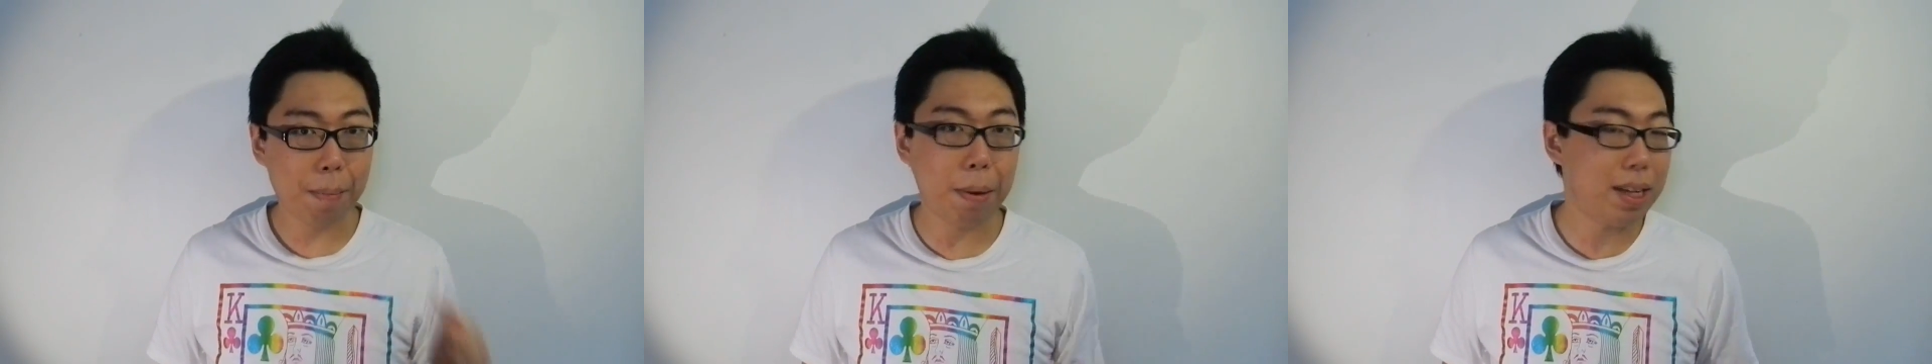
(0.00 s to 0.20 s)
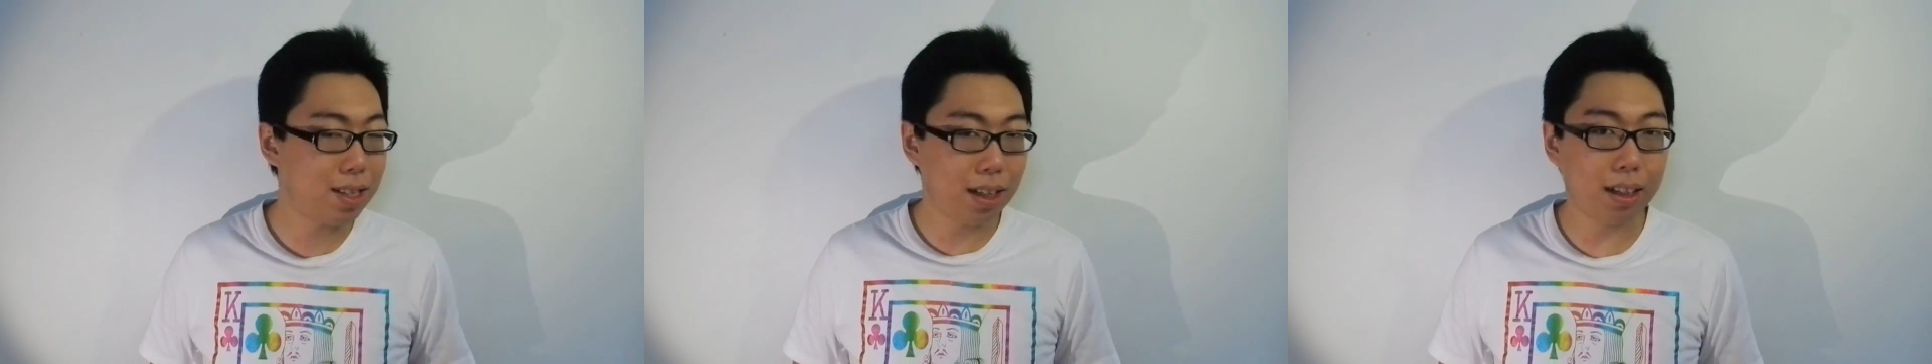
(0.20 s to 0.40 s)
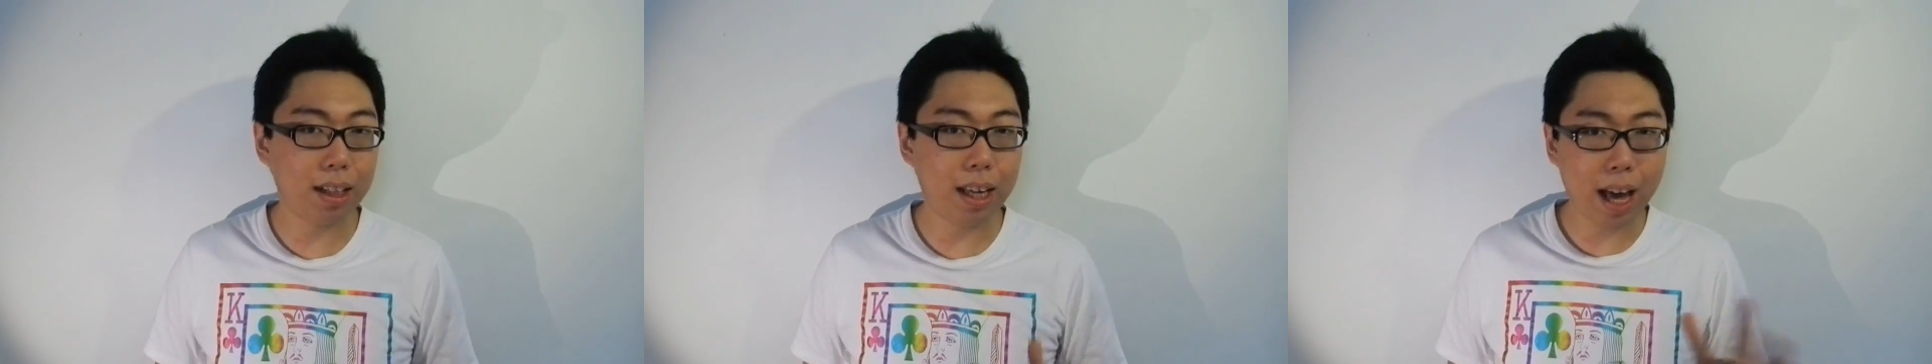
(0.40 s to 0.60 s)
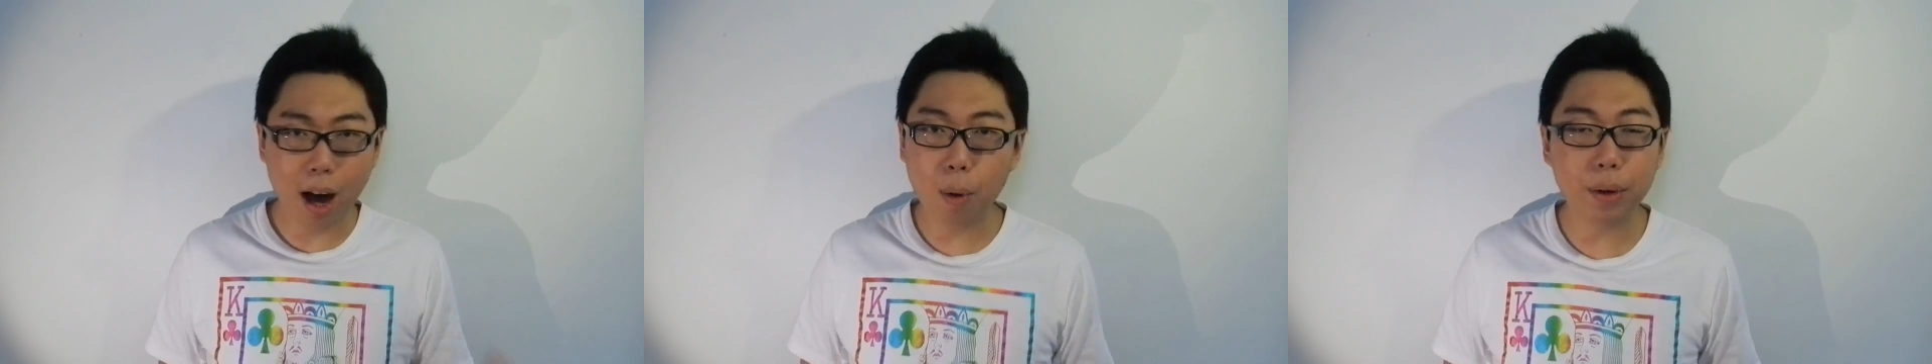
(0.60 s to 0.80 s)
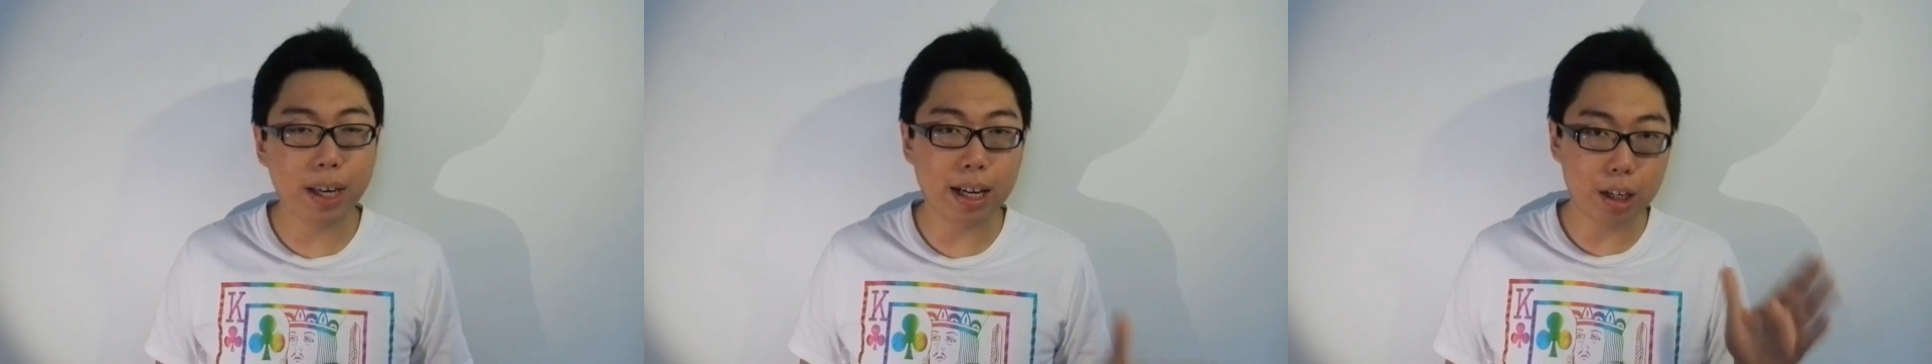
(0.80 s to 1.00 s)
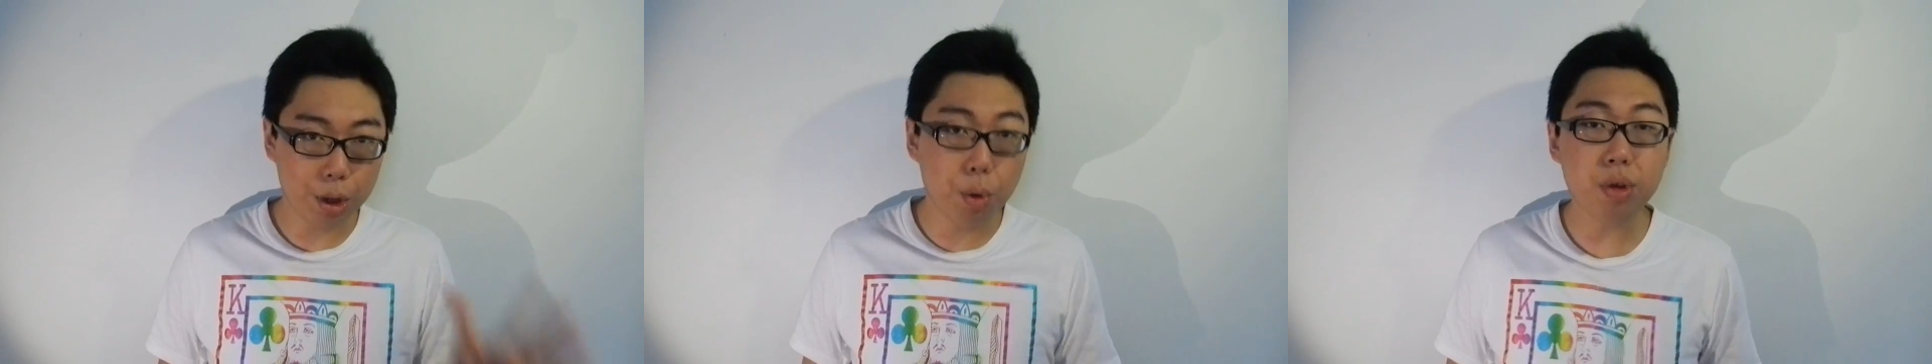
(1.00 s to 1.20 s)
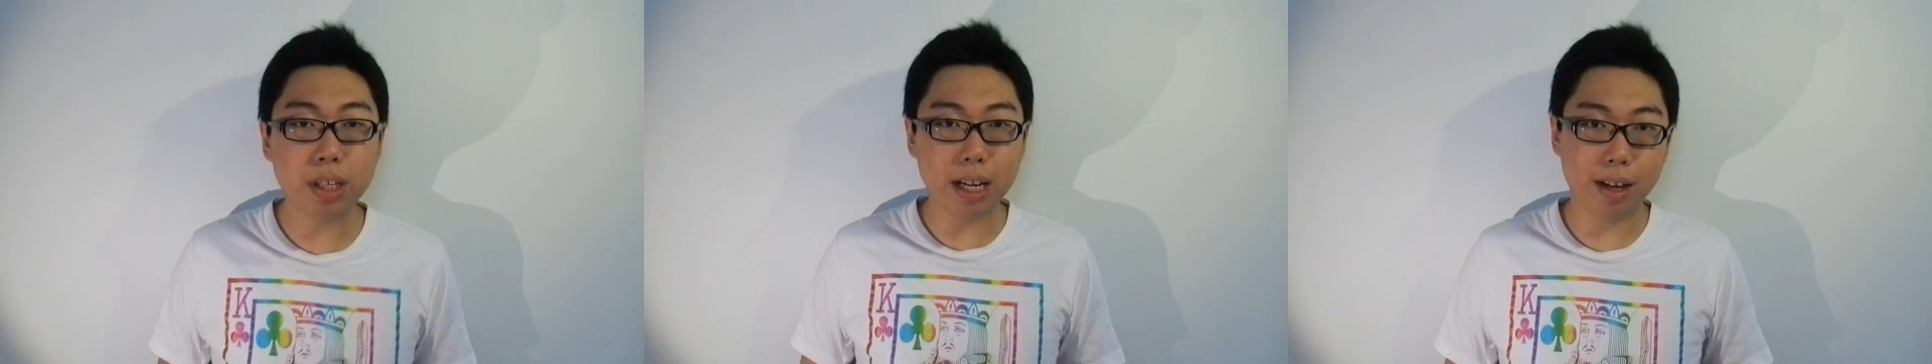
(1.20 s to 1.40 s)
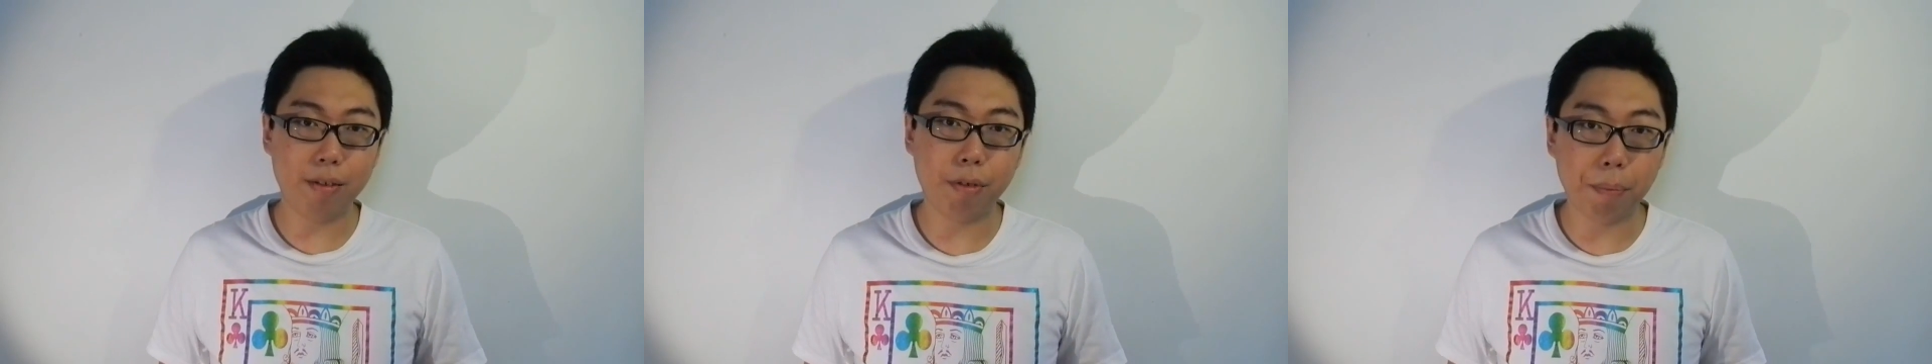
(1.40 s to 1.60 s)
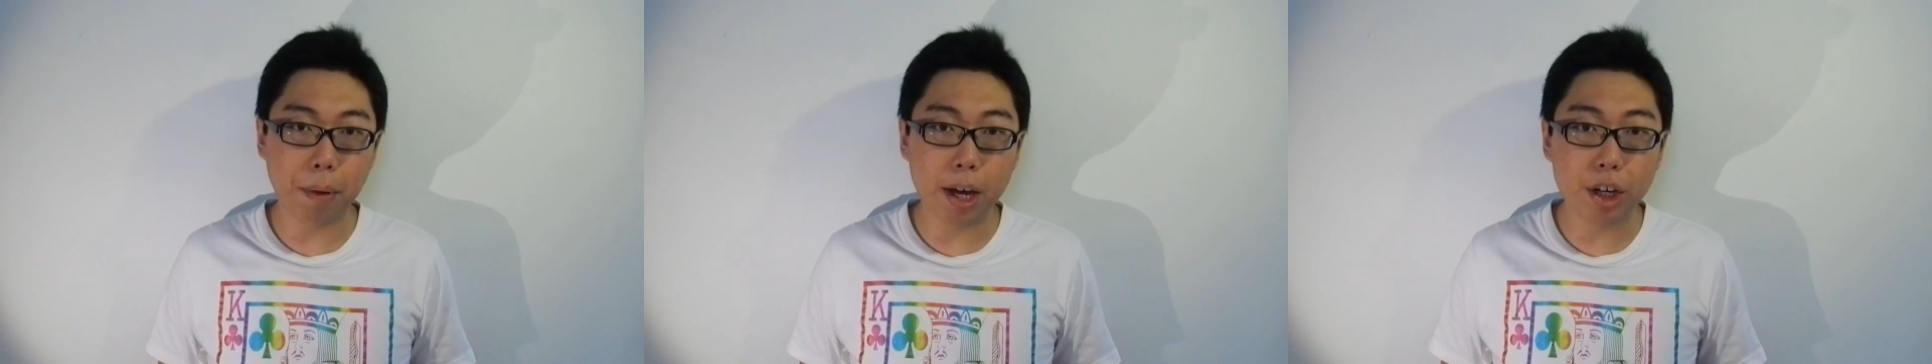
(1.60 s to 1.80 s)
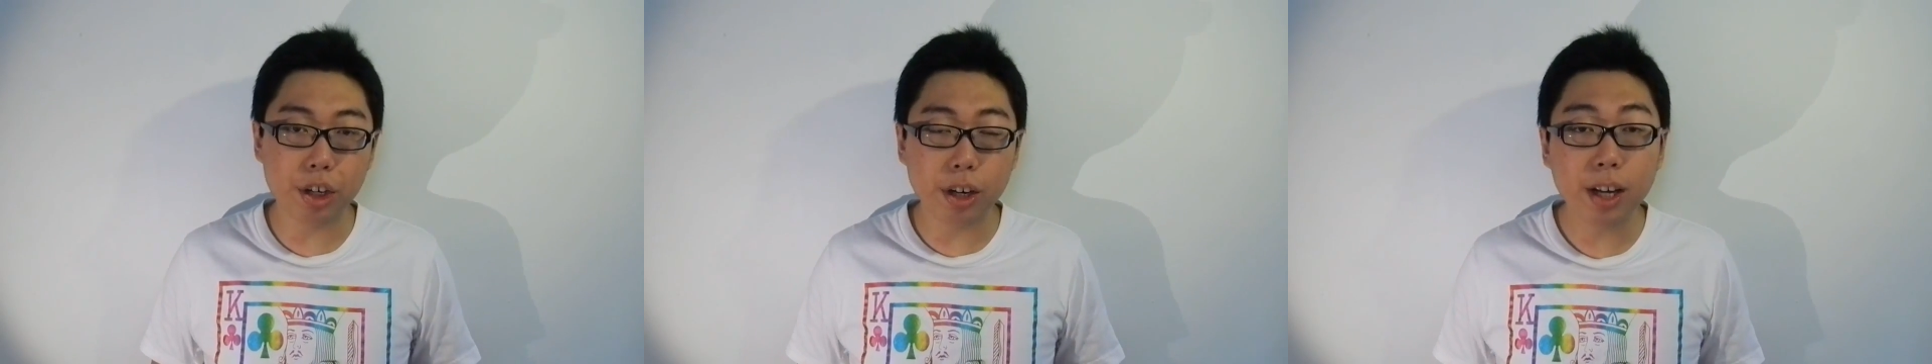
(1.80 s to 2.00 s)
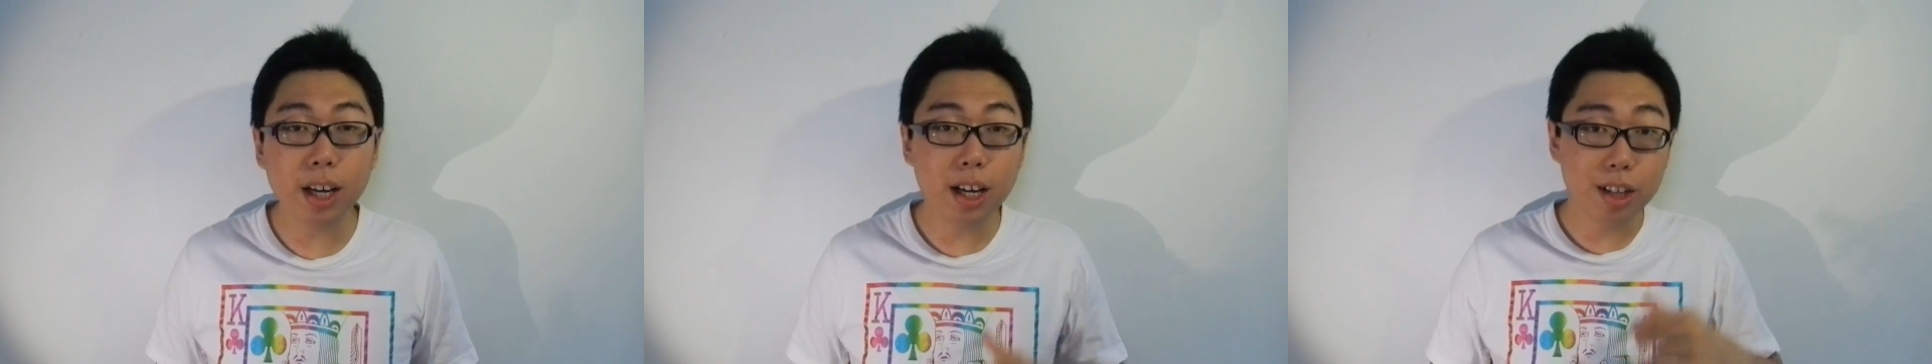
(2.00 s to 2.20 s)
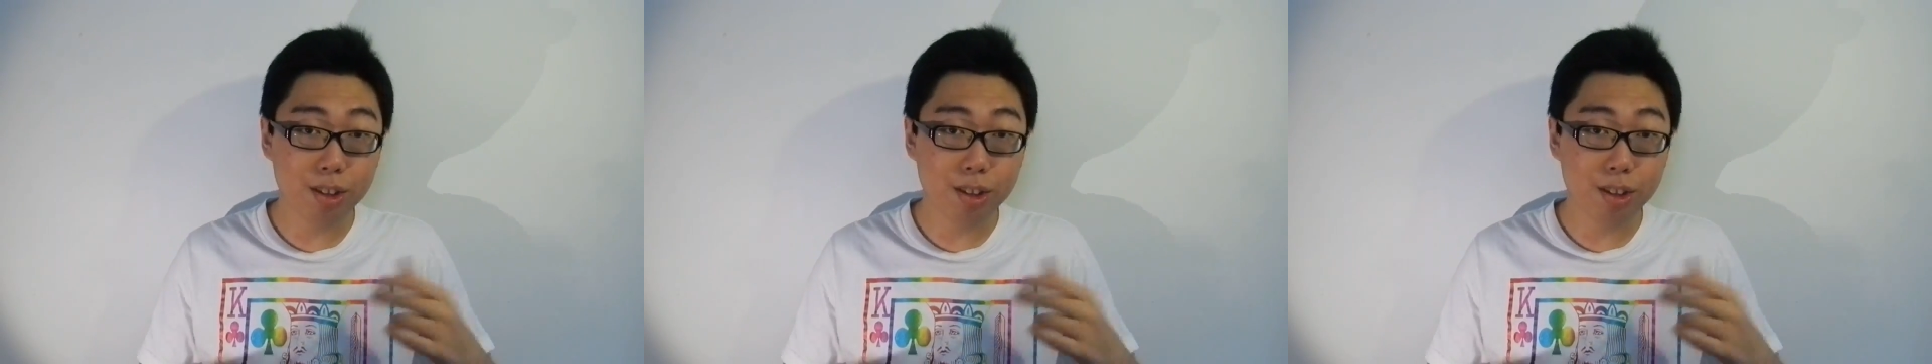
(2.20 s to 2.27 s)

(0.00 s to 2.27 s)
basically how we can use that information